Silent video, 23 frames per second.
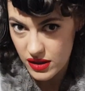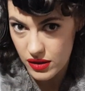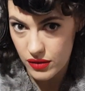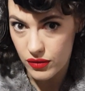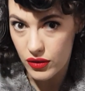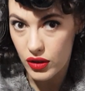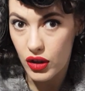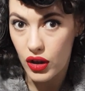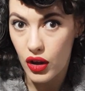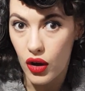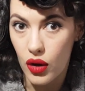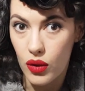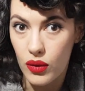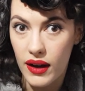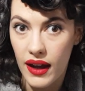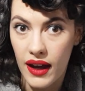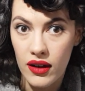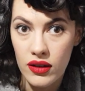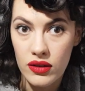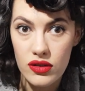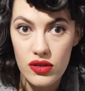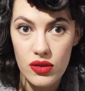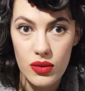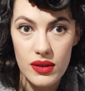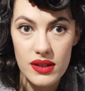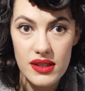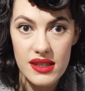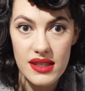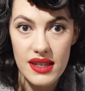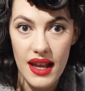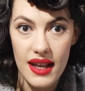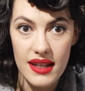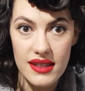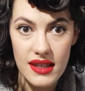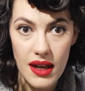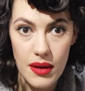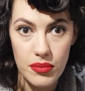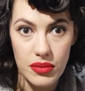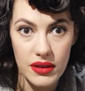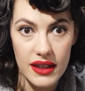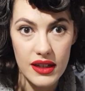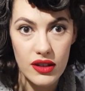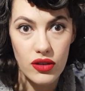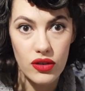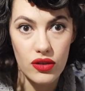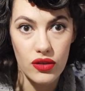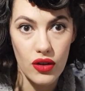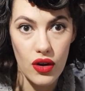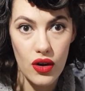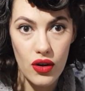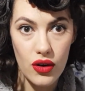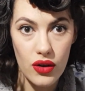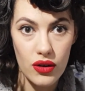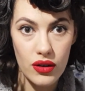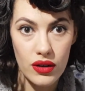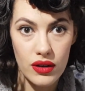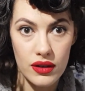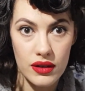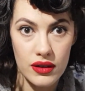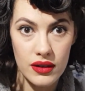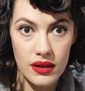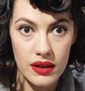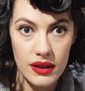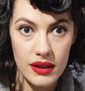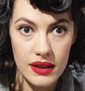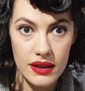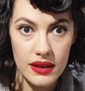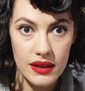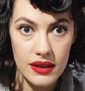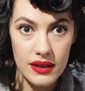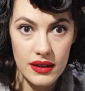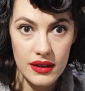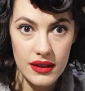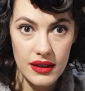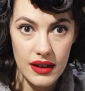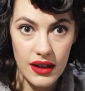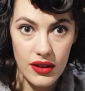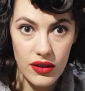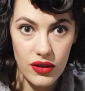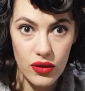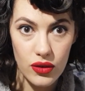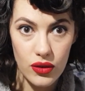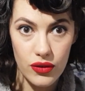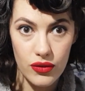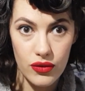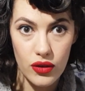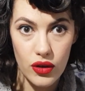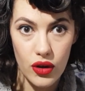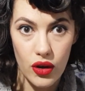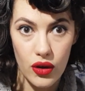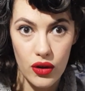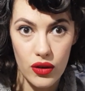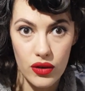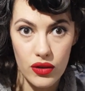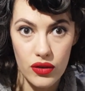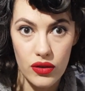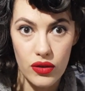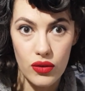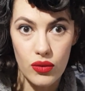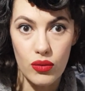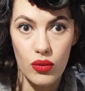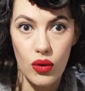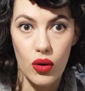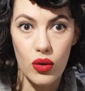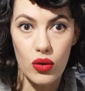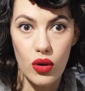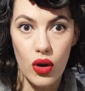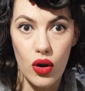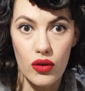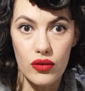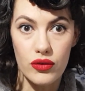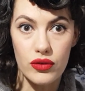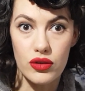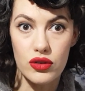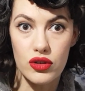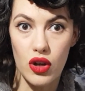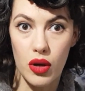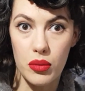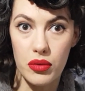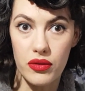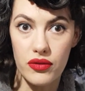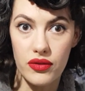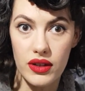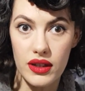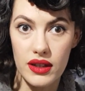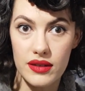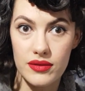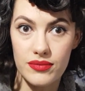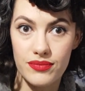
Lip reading: of the curl down so it stands up like so. And sort of coax the roll over the top of it.